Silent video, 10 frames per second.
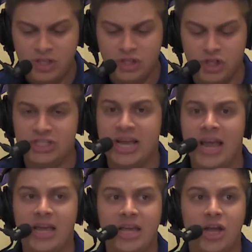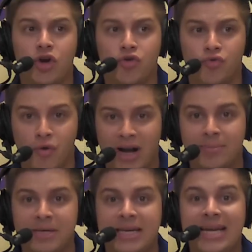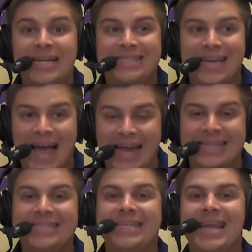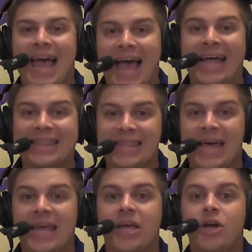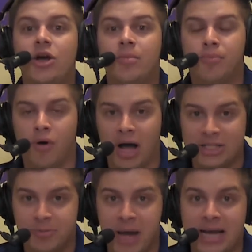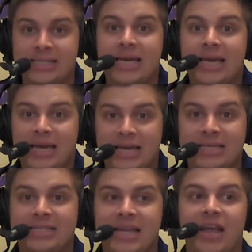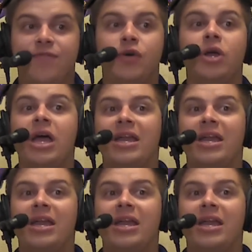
Just a incredibly talented, athletic prospect is Stanfield.